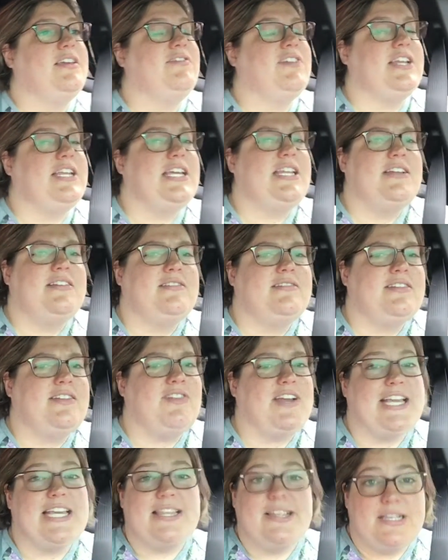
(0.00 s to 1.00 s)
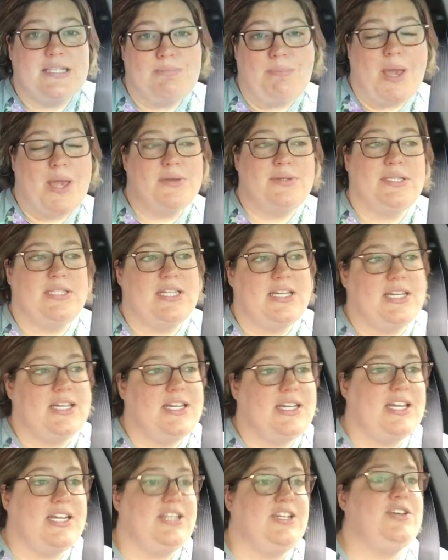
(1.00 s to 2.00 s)
if I get this
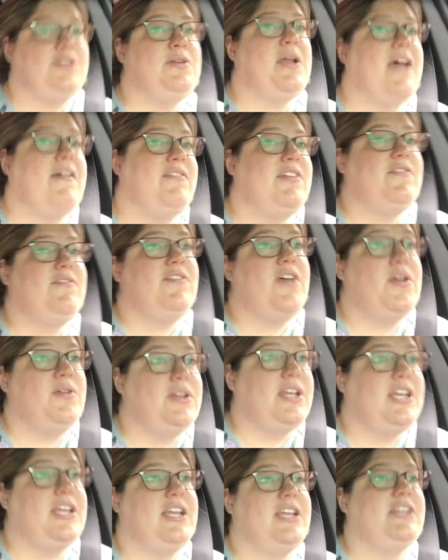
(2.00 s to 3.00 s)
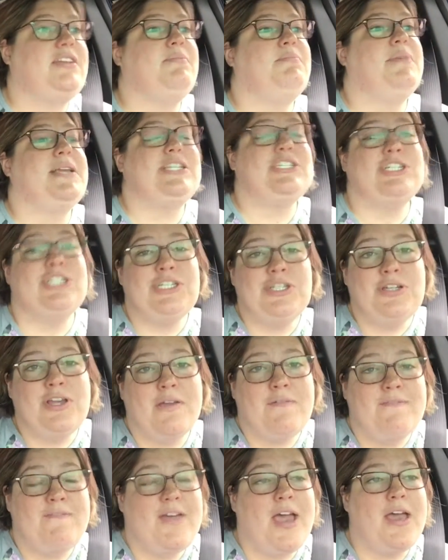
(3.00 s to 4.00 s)
posted and you haven't voted, make sure you
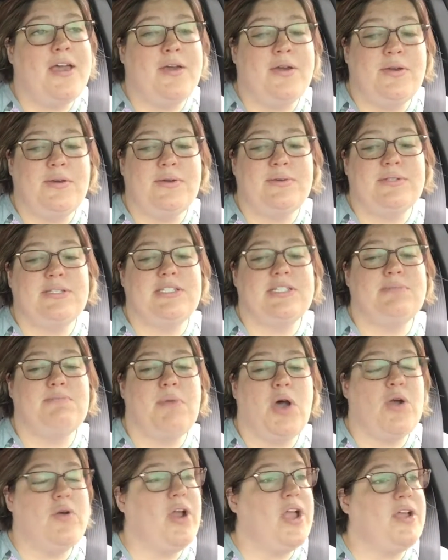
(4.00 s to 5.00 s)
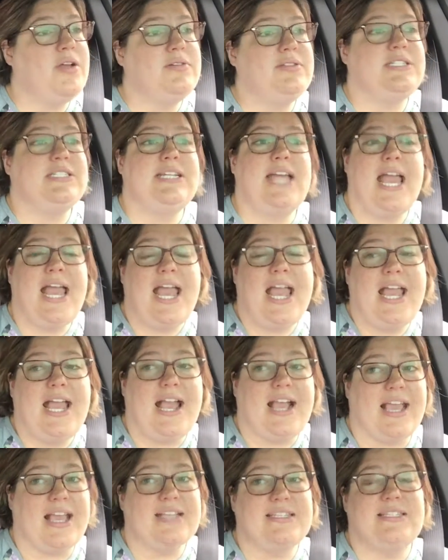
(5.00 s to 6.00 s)
go vote tomorrow, today.
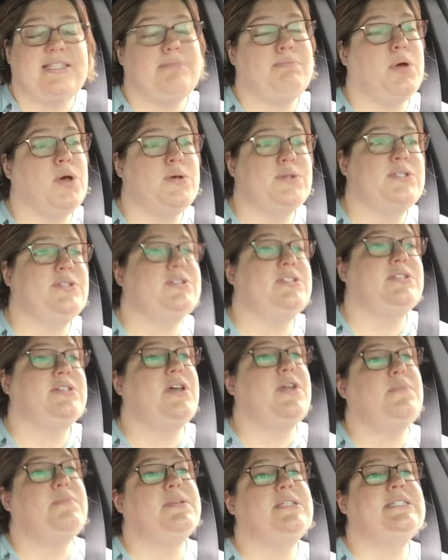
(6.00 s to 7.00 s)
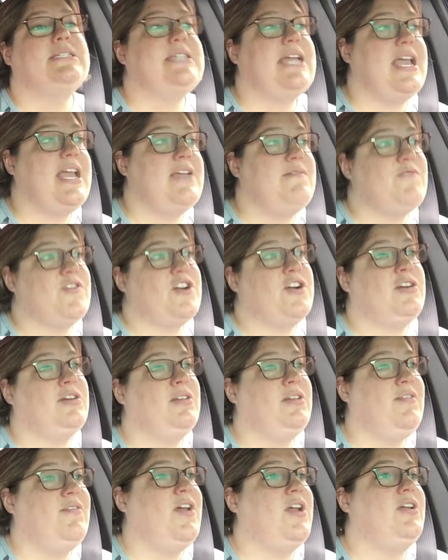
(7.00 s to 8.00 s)
I guess the polls are still open today for
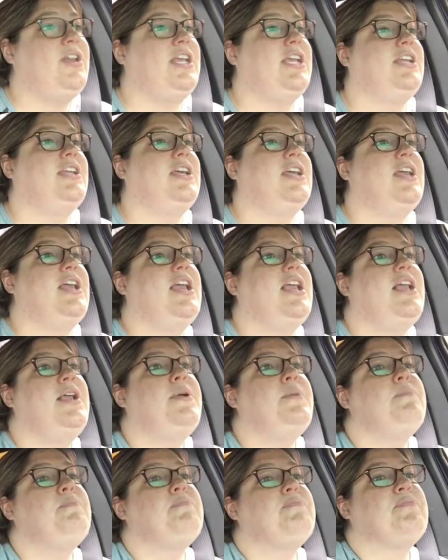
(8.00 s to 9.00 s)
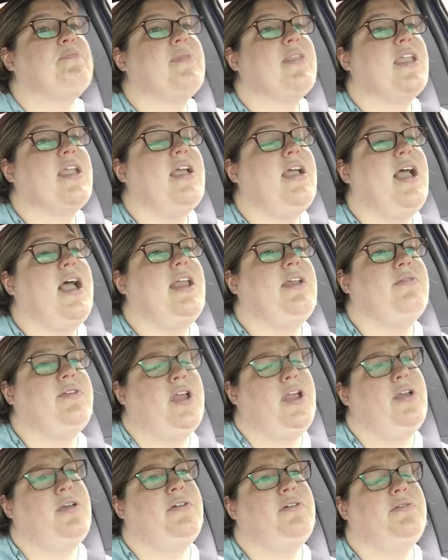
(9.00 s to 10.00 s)
early voting. I don't
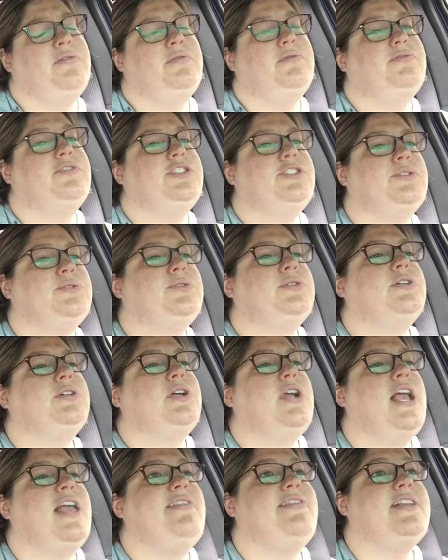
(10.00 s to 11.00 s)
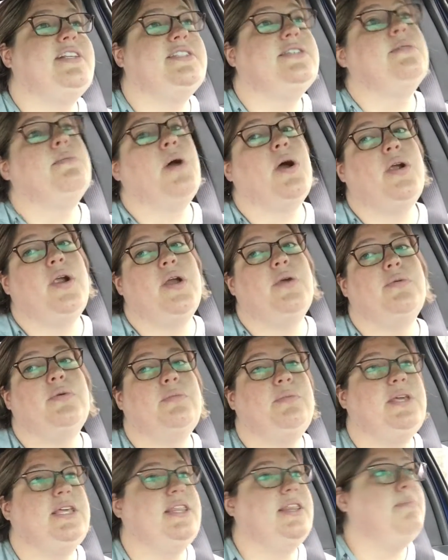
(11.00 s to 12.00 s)
know for sure. And then tomorrow will
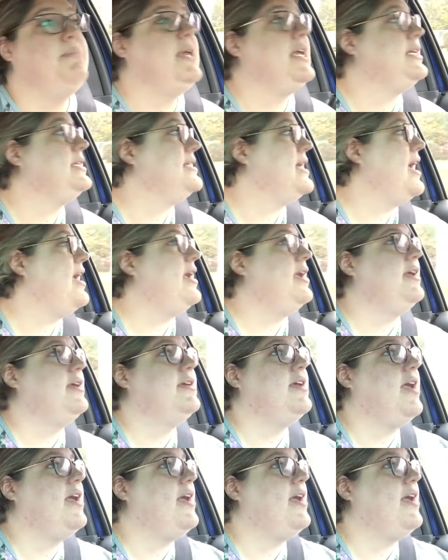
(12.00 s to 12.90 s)
be the big day.